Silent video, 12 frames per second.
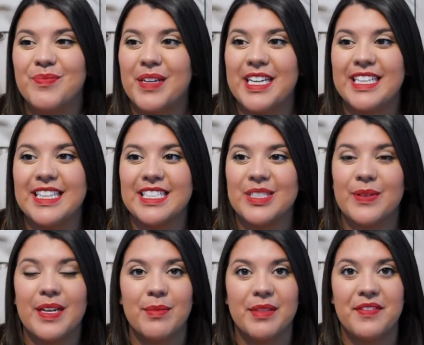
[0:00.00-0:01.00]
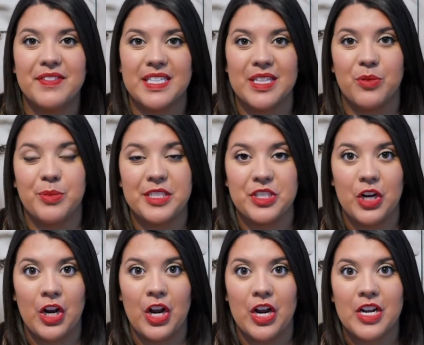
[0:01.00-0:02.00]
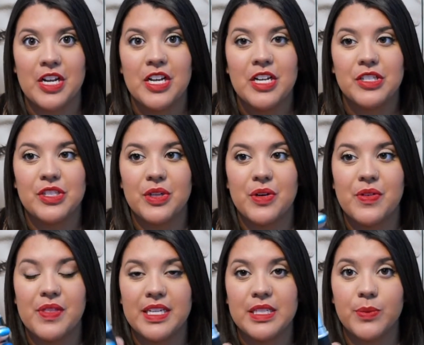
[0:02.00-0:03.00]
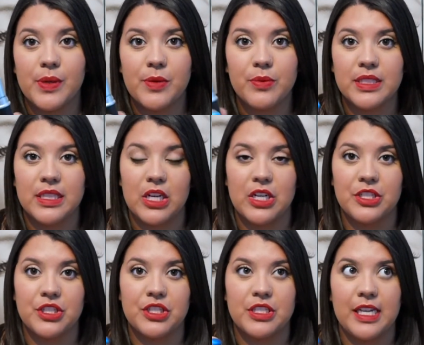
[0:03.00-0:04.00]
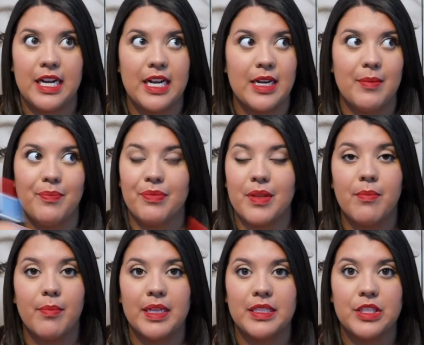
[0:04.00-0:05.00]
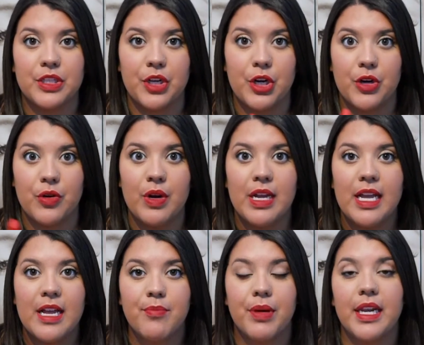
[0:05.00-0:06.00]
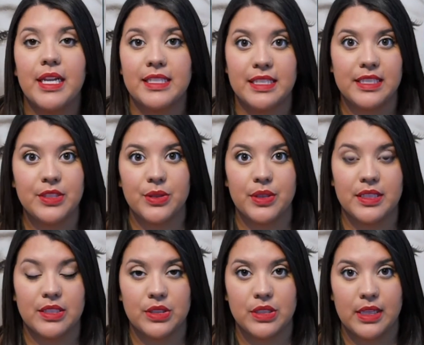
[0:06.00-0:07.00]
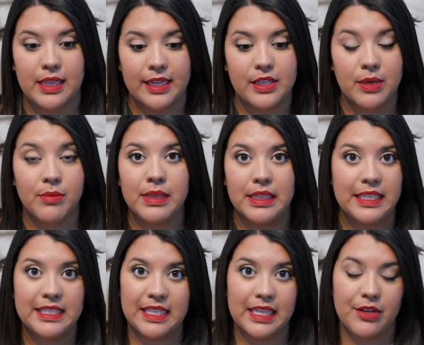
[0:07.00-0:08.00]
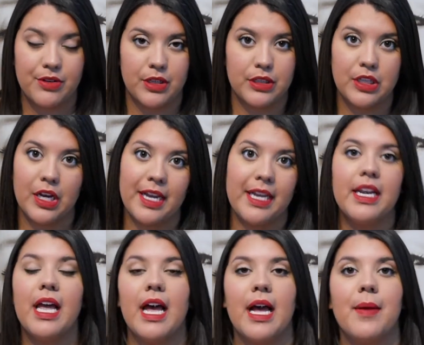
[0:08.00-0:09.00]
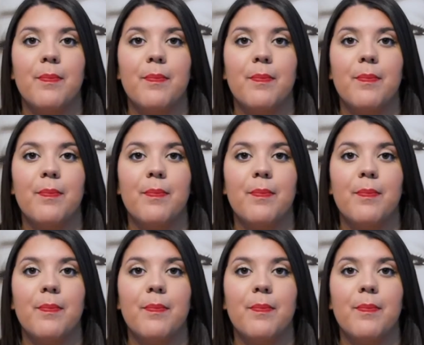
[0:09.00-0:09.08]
but this one I believe is a little bit darker. So this one was launched months ago, but it did completely sell out online,